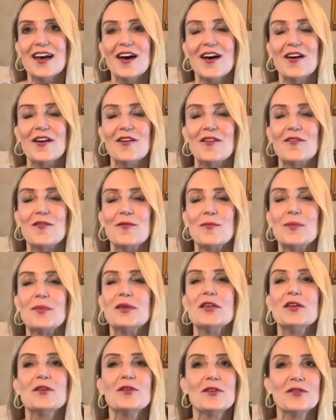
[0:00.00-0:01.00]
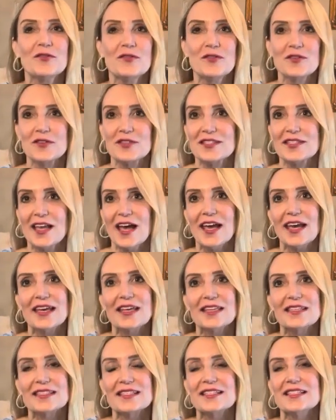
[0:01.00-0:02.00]
of beautiful
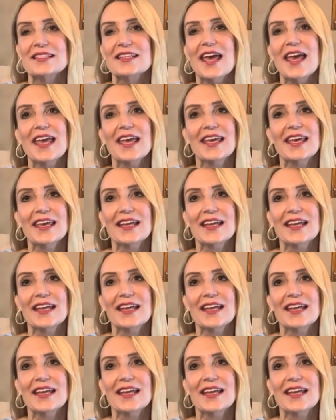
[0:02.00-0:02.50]
sights and take